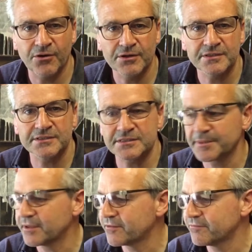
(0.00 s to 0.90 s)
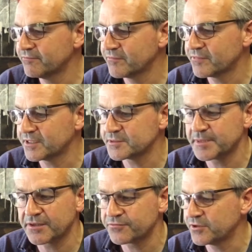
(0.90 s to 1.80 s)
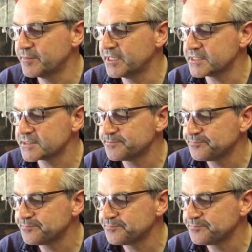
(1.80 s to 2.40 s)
It gets about, I think it's about 3 minutes.